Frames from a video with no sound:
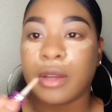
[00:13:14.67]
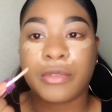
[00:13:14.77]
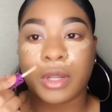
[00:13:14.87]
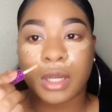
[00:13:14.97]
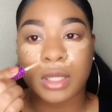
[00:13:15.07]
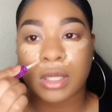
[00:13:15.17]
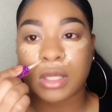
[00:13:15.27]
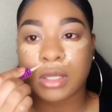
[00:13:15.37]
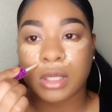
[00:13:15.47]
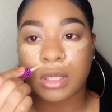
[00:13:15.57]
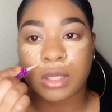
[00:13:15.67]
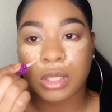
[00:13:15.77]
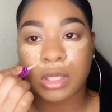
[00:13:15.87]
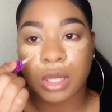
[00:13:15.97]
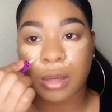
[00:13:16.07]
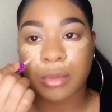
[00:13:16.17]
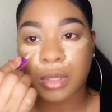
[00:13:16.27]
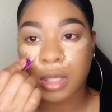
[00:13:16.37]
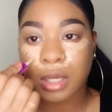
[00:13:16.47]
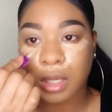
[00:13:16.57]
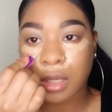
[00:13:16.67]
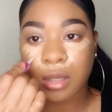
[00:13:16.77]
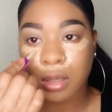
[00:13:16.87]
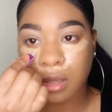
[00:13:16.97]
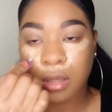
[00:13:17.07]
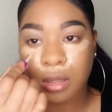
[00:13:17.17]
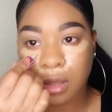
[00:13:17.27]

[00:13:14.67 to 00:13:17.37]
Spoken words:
feel like it does get the job done.